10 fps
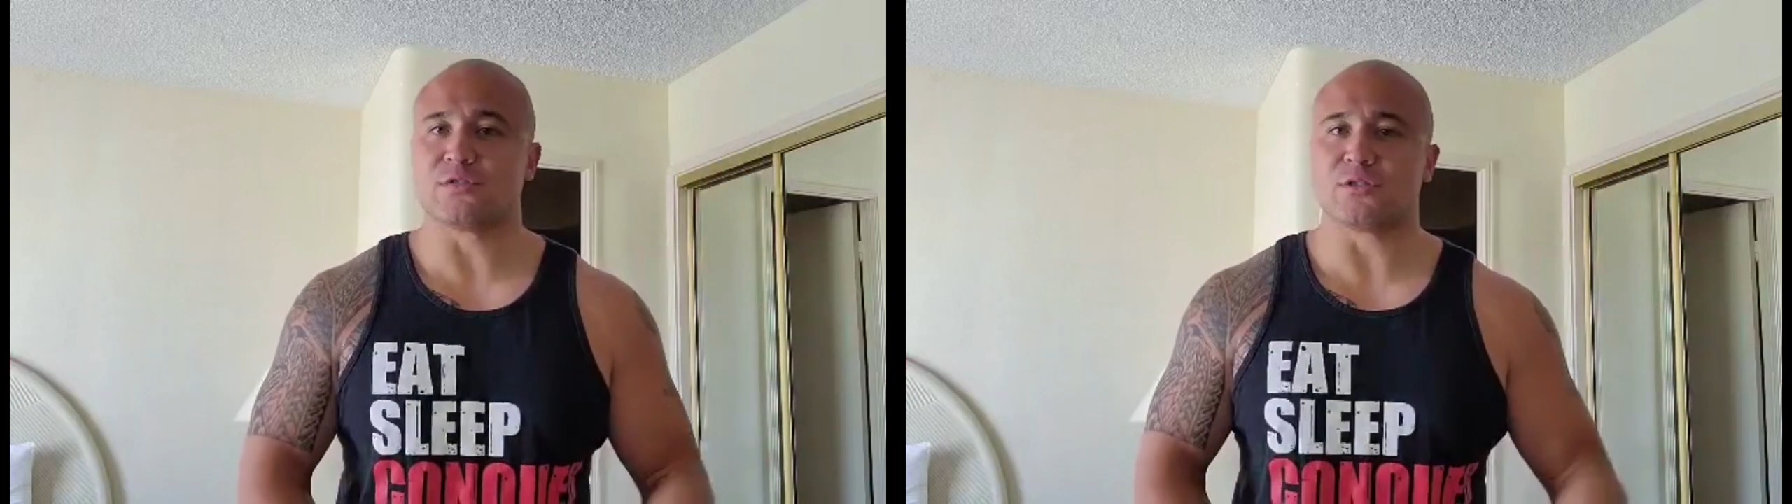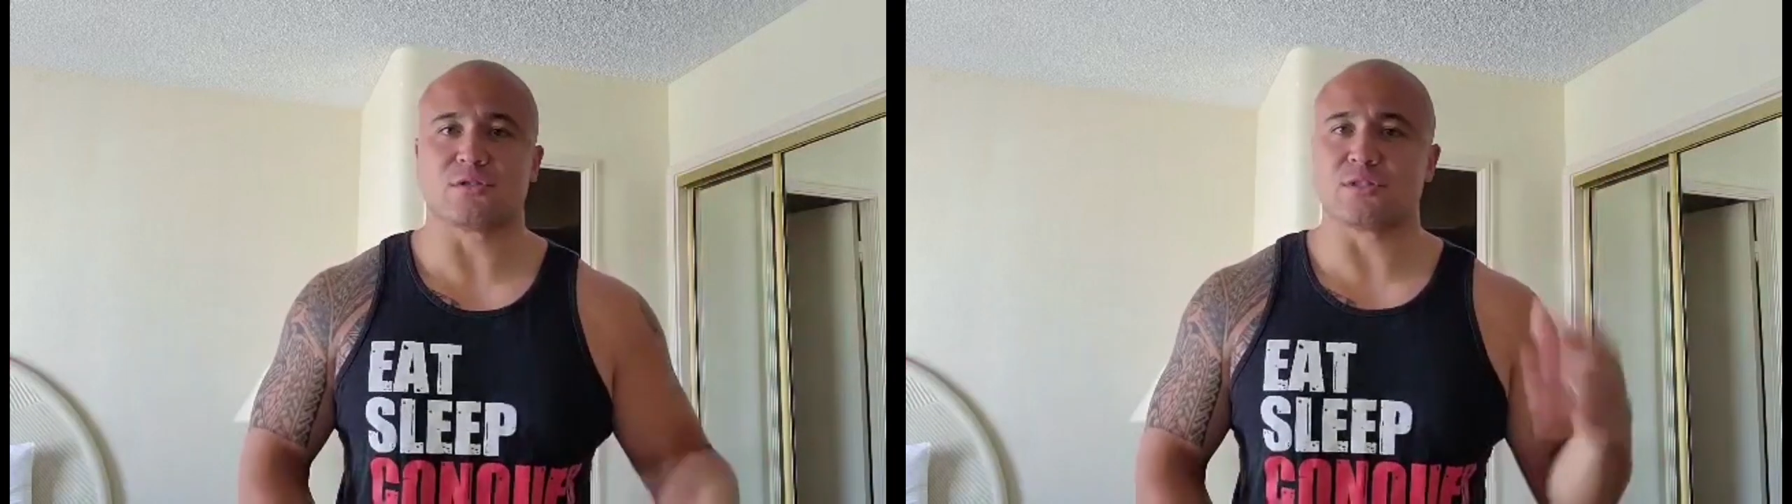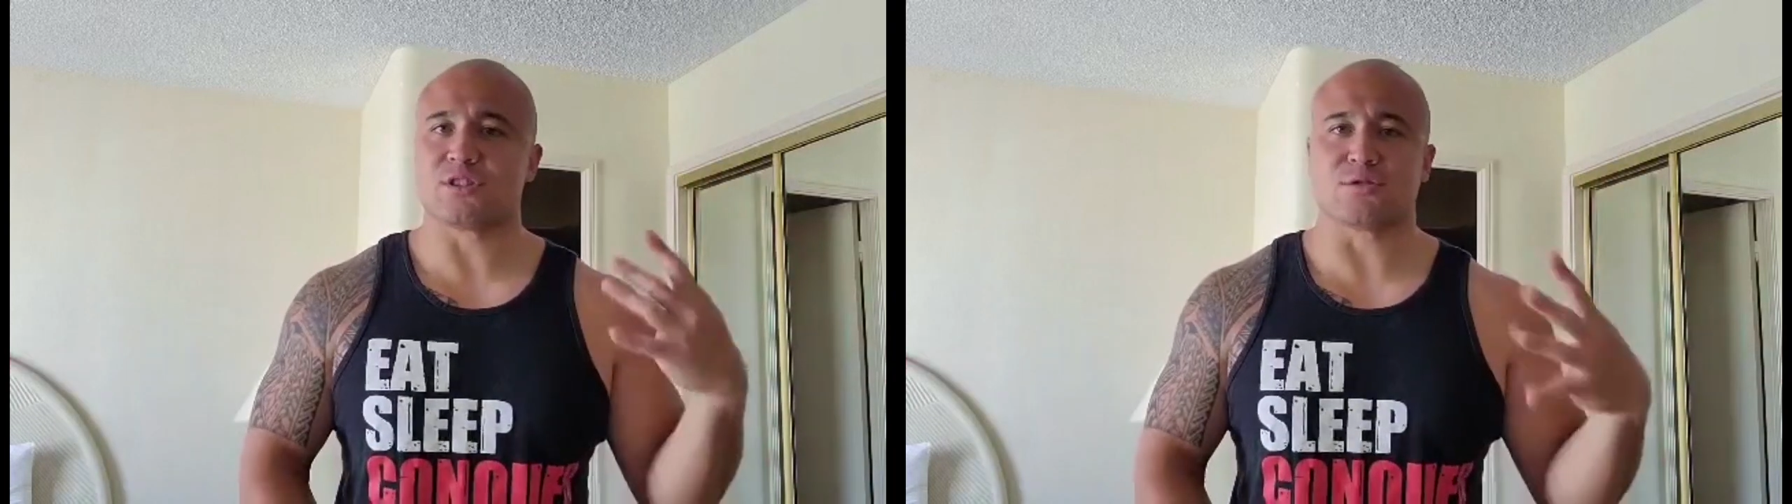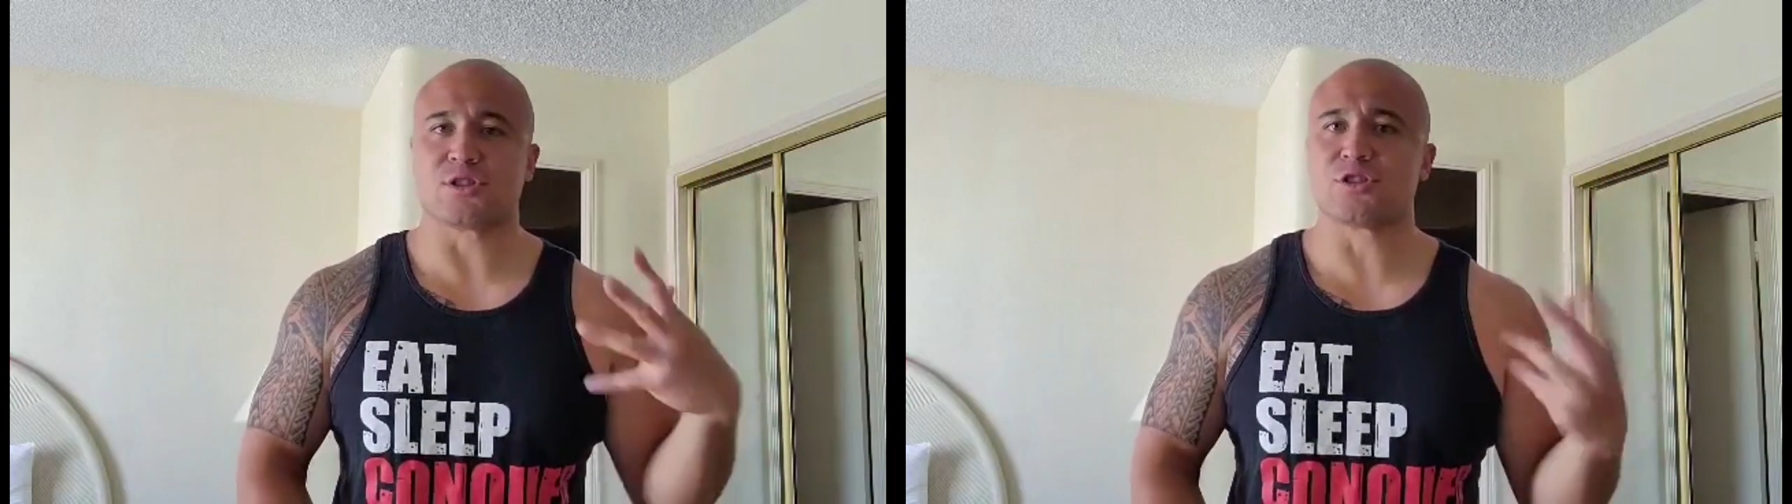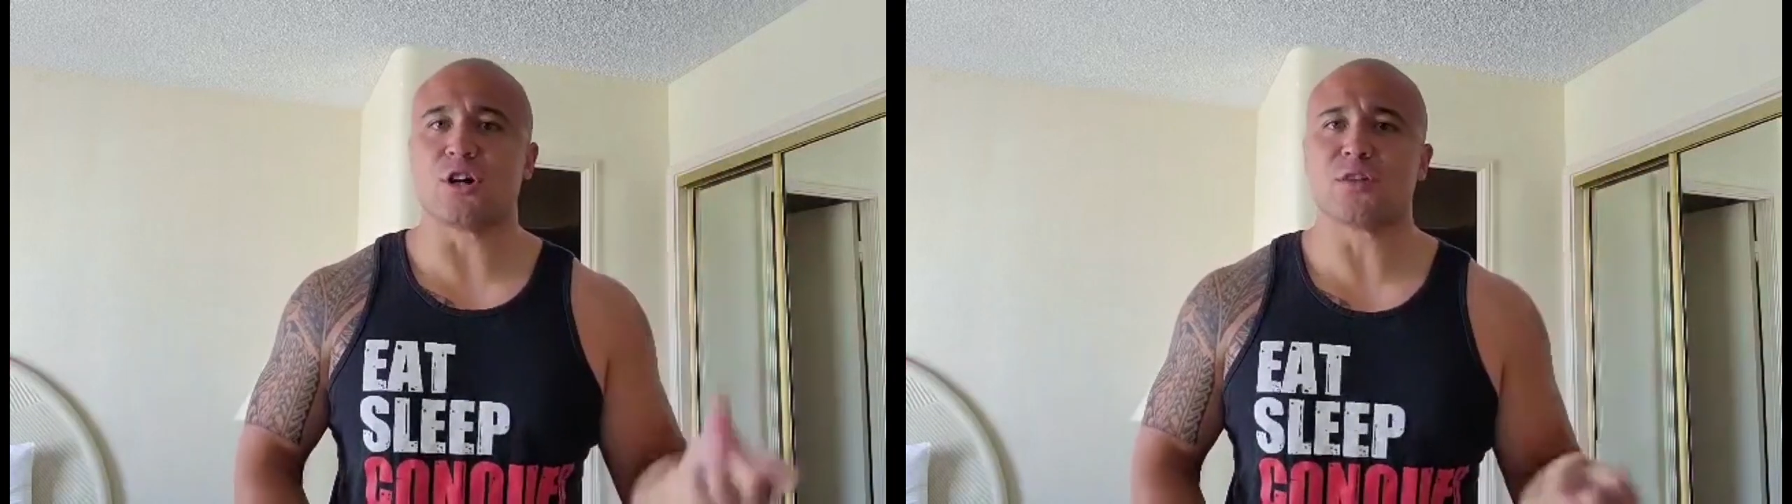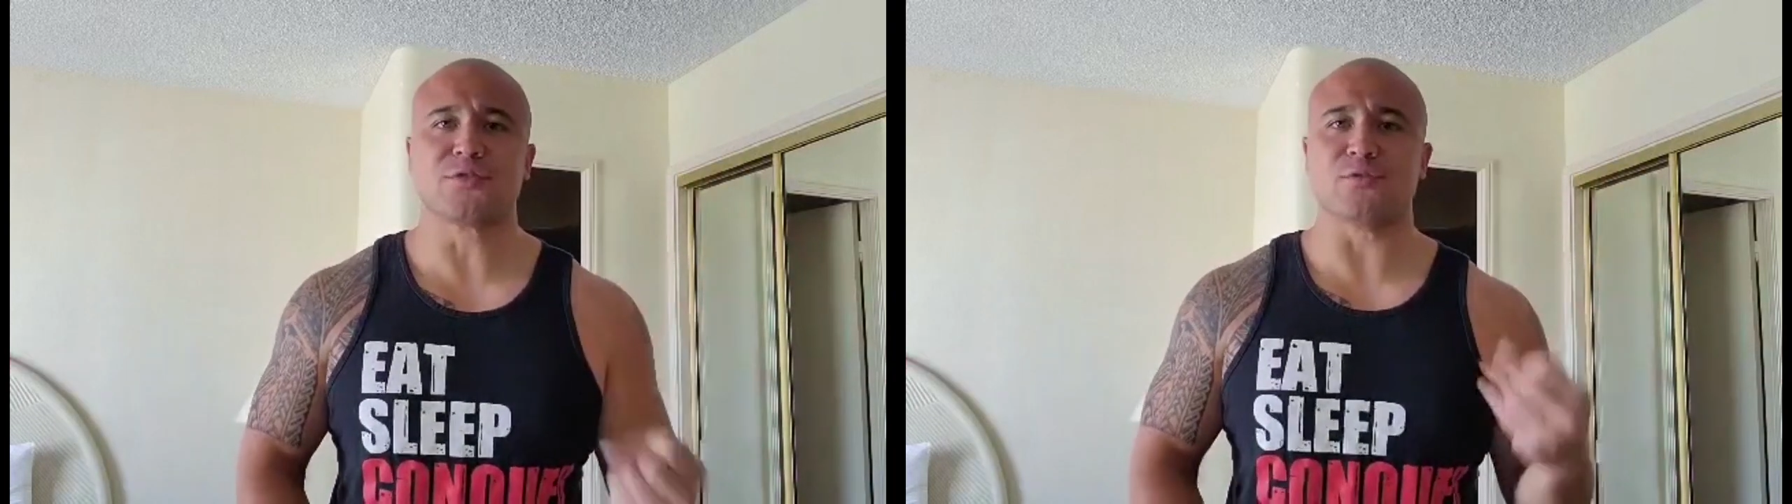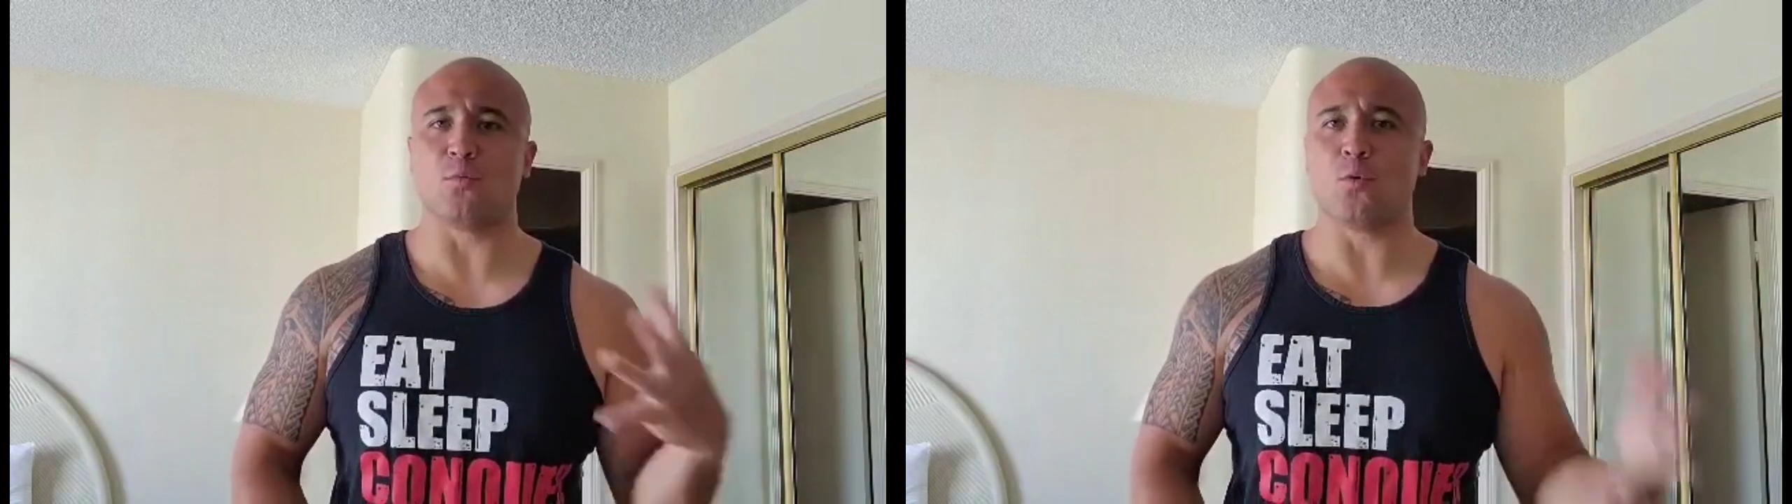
They're like so soft and